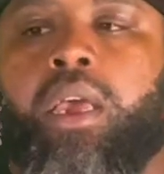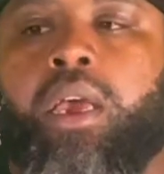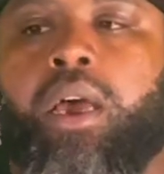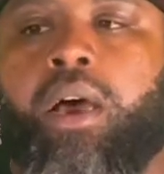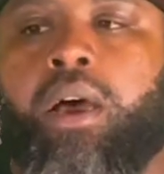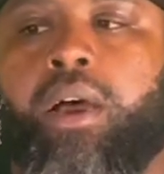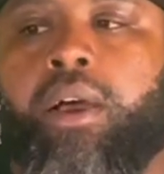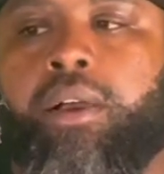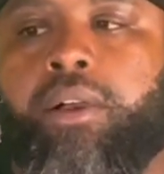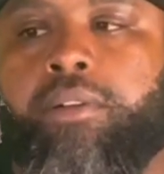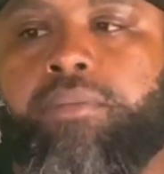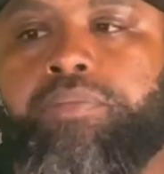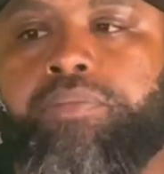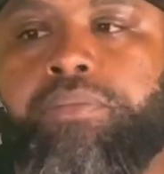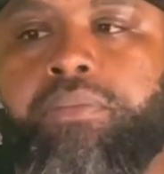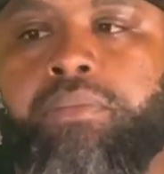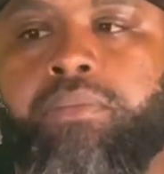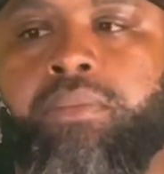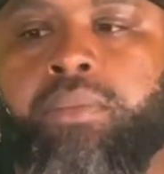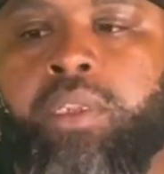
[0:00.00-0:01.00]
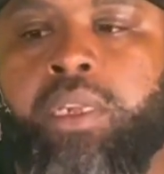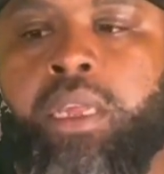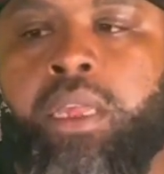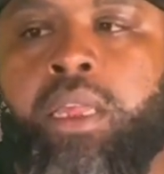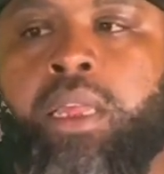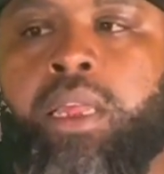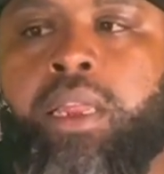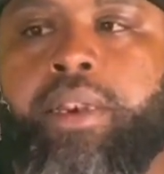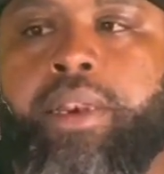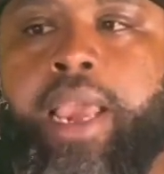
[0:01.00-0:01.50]

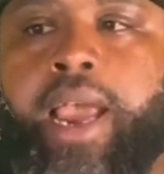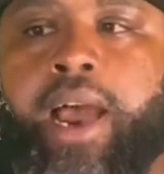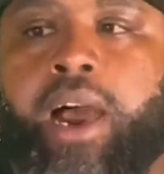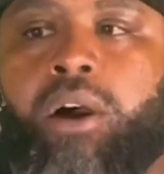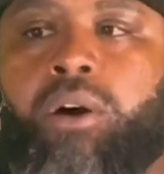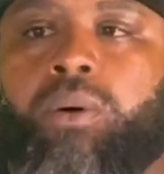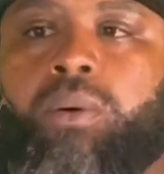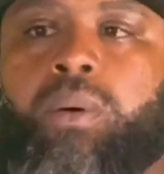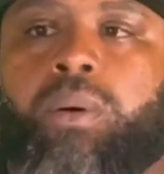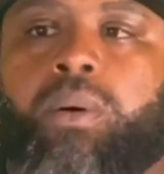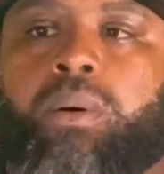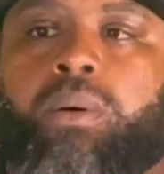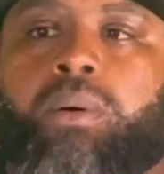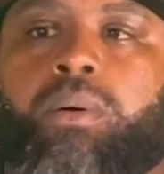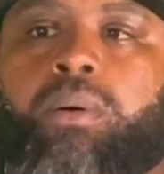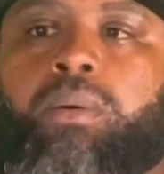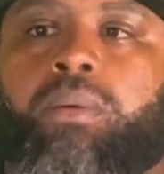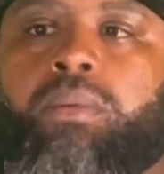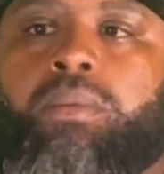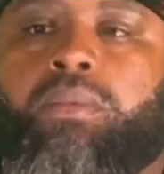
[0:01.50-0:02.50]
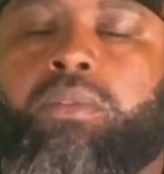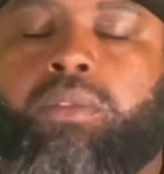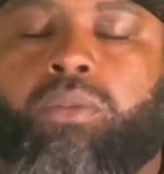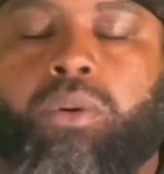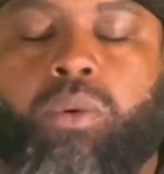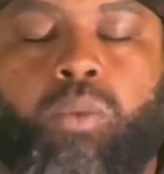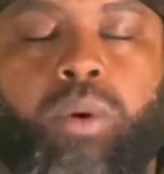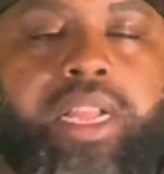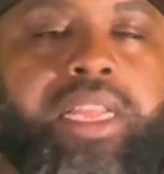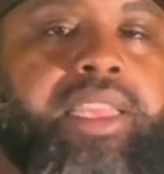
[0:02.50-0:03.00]
Now,
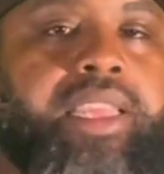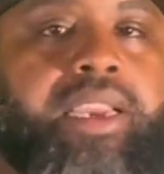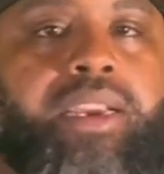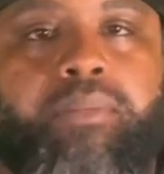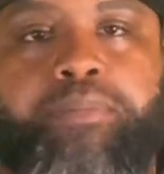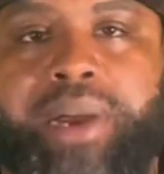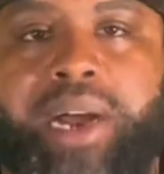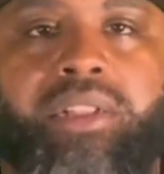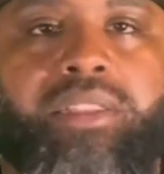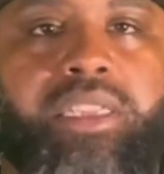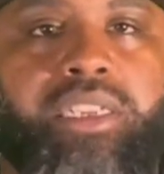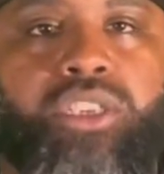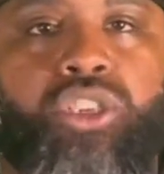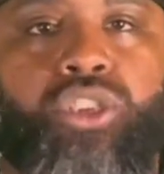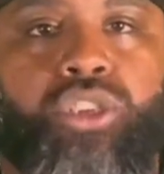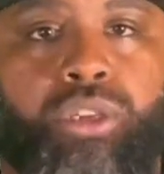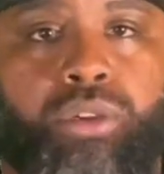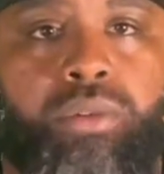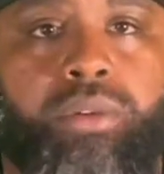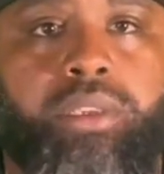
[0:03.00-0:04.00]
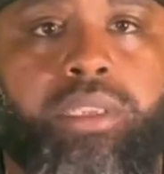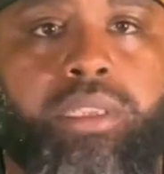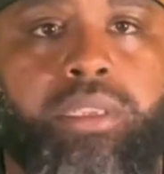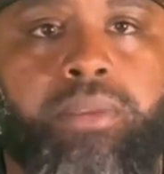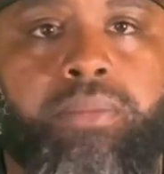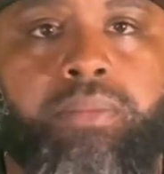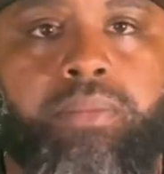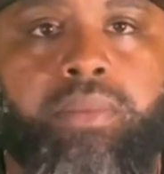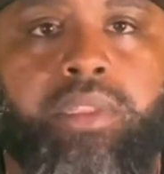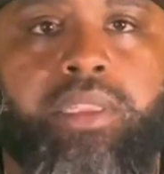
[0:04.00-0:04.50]
the one thing about these Ukes
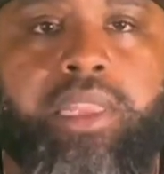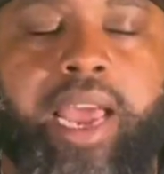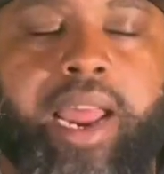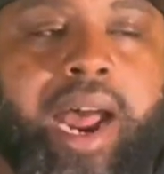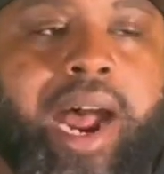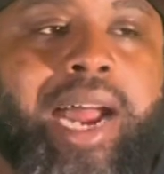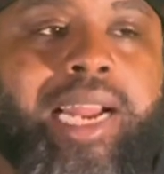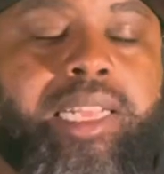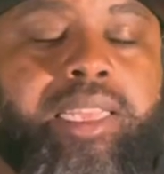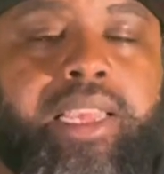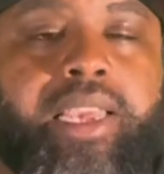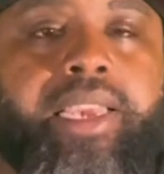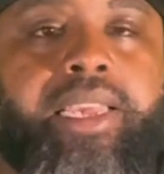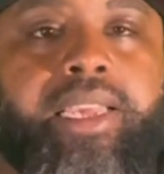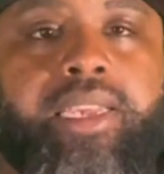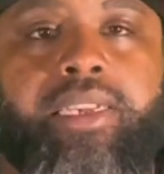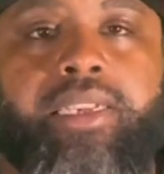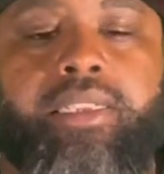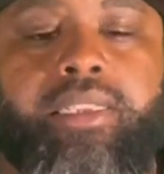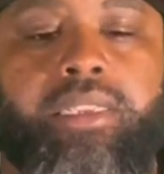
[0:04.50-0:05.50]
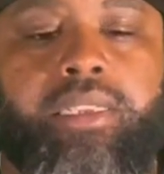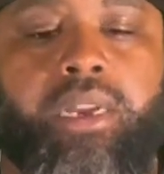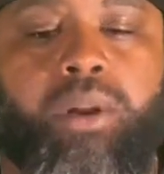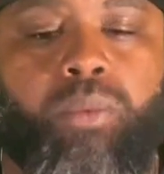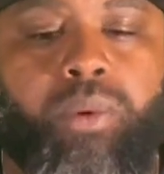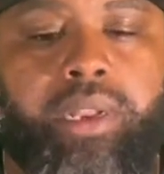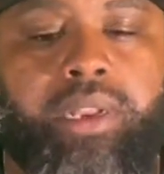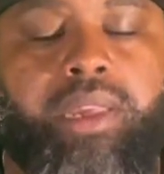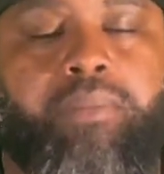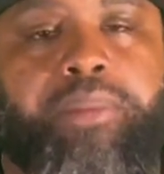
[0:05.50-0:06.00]
that I think is a
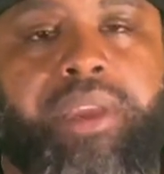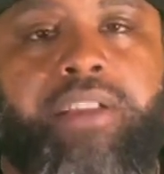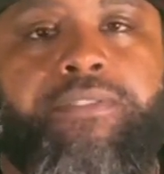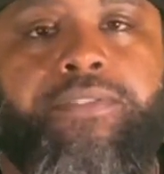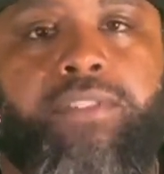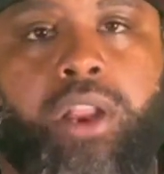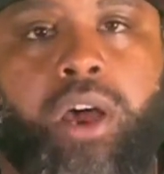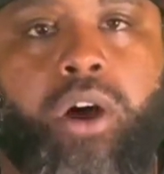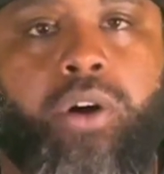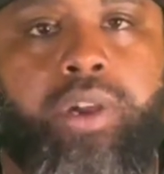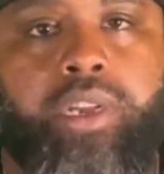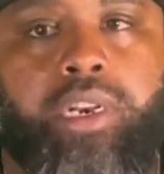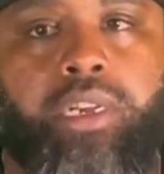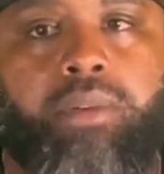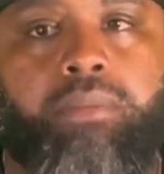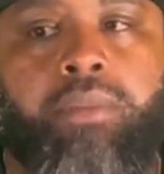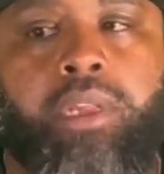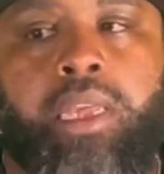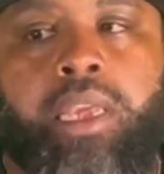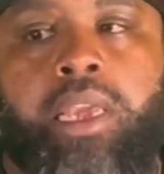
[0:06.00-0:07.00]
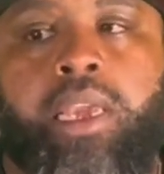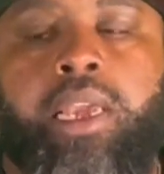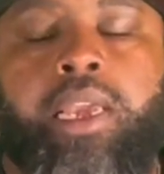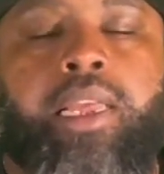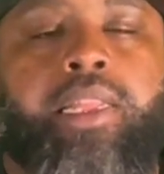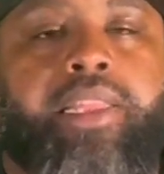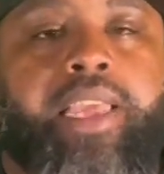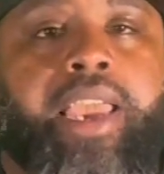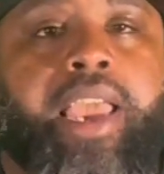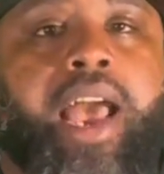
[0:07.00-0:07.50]
really big flaw in them,
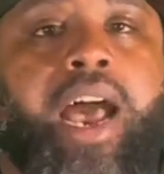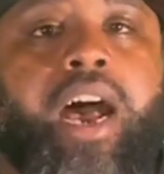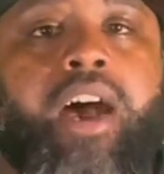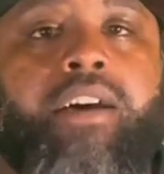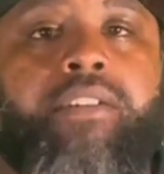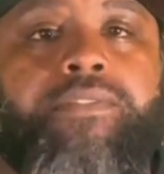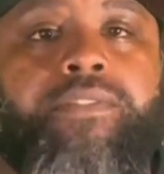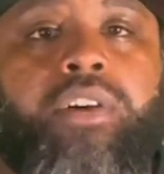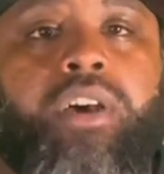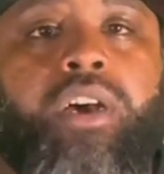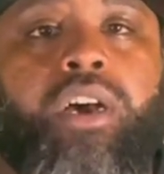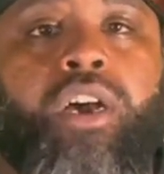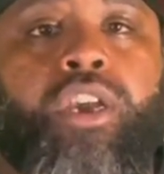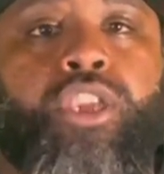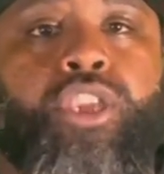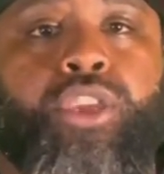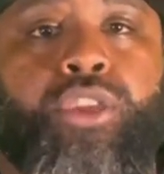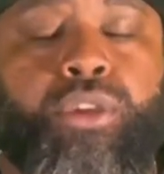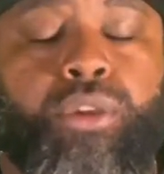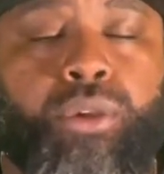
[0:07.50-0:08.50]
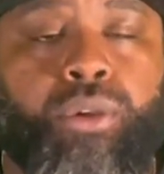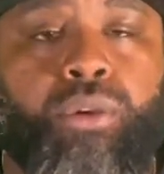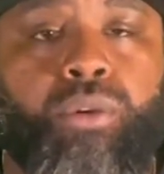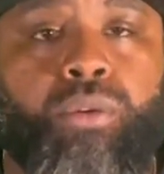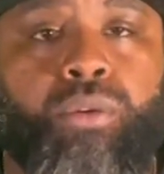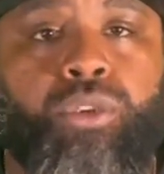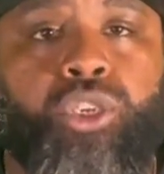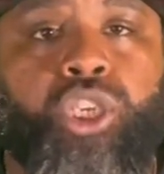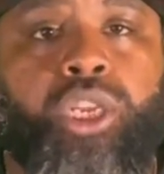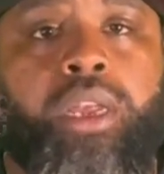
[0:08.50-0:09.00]
they have a
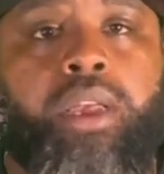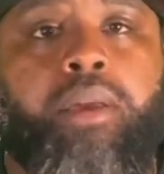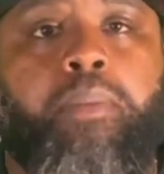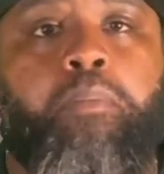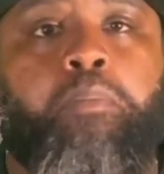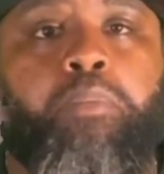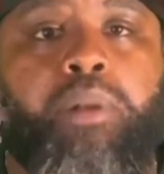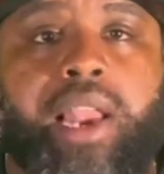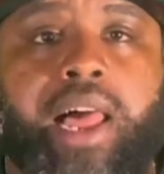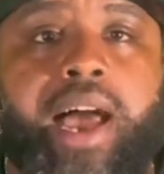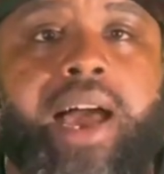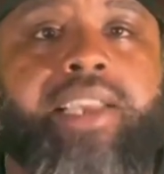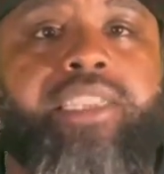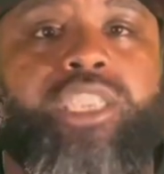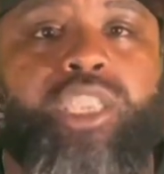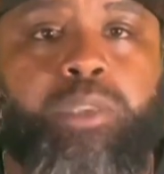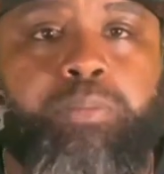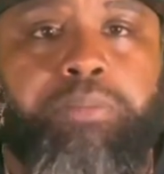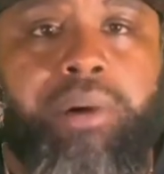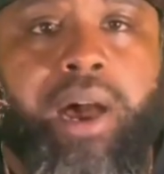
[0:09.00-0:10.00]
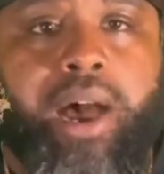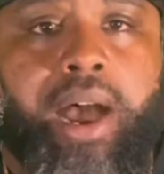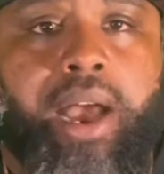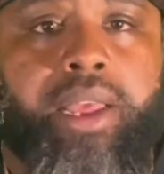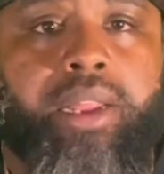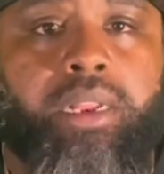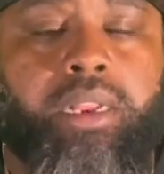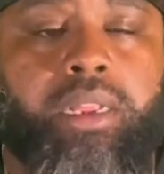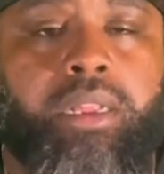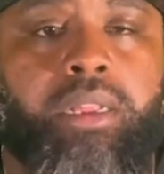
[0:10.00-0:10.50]
huge blind
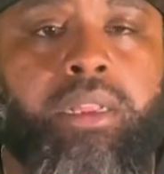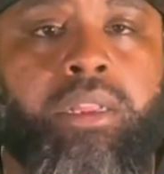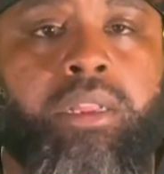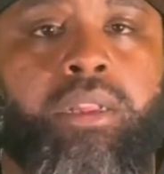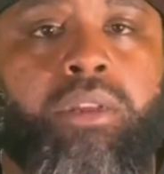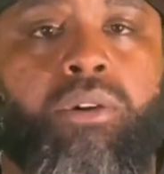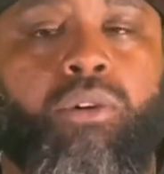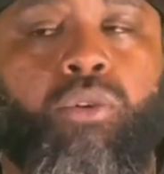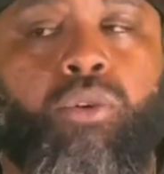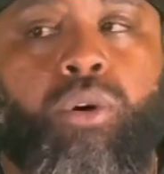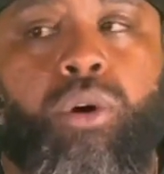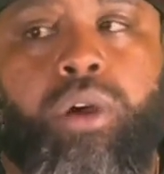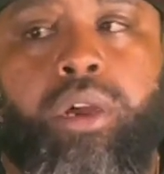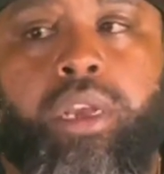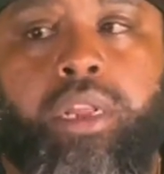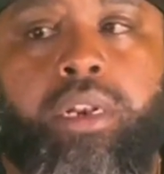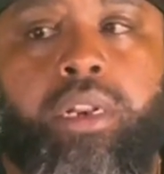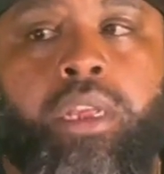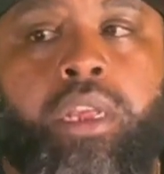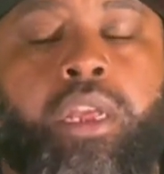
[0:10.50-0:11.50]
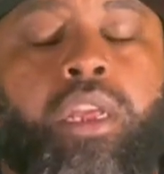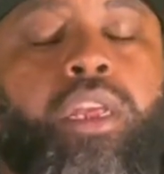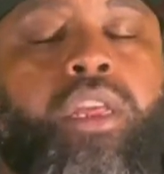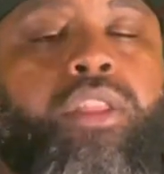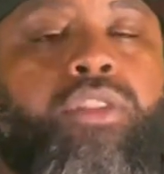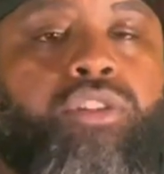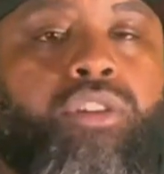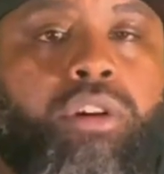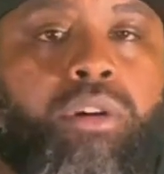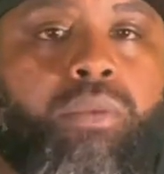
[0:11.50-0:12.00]
spot on
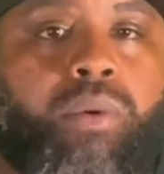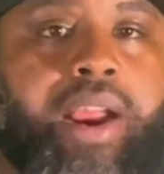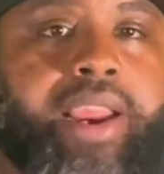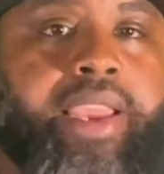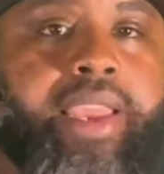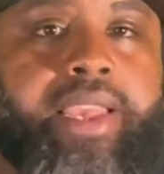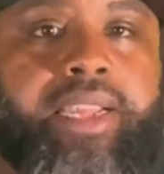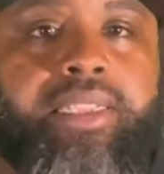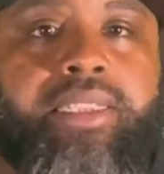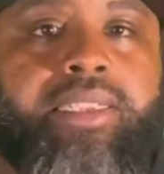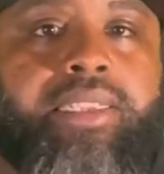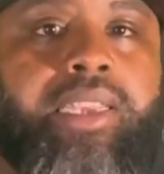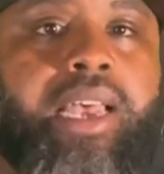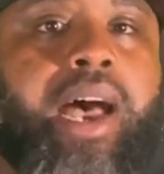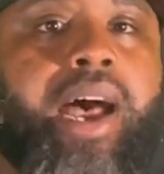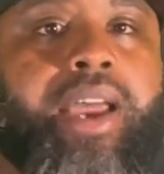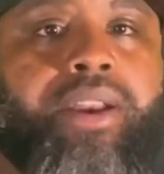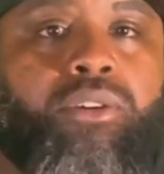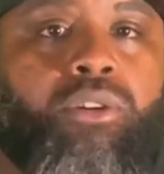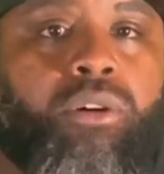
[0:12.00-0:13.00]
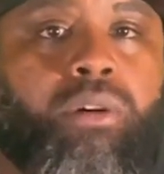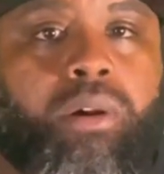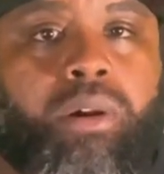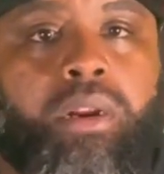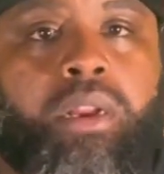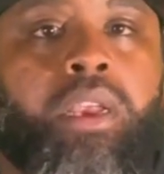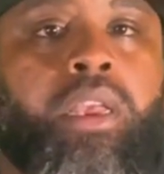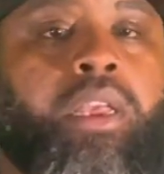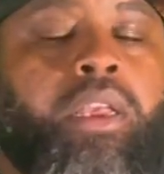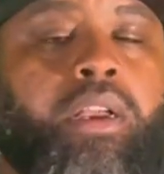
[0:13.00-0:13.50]
their right-hand side,
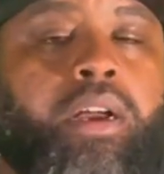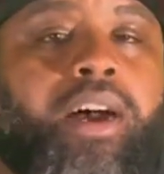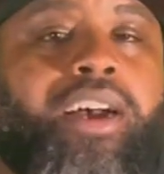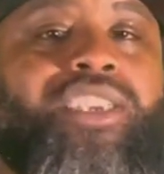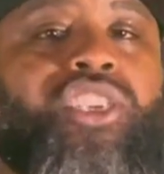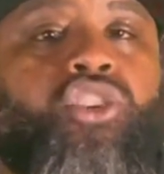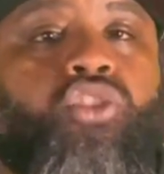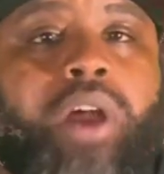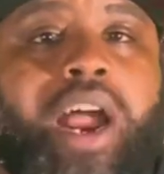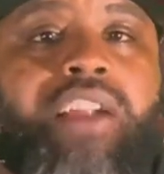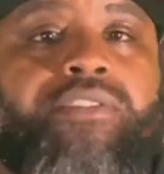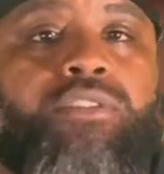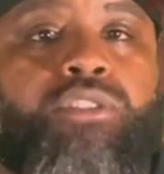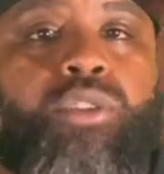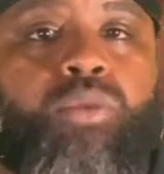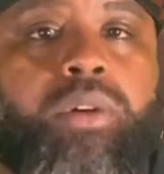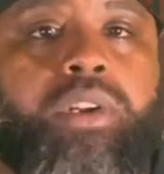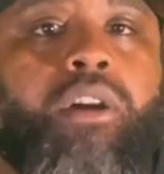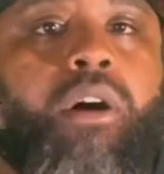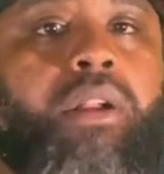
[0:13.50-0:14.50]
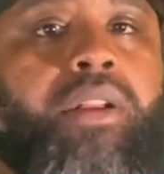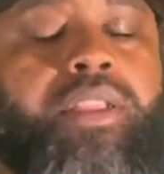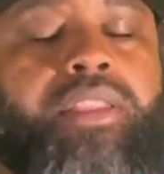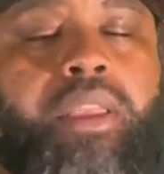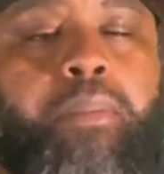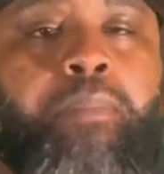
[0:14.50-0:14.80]
or us drivers would call it the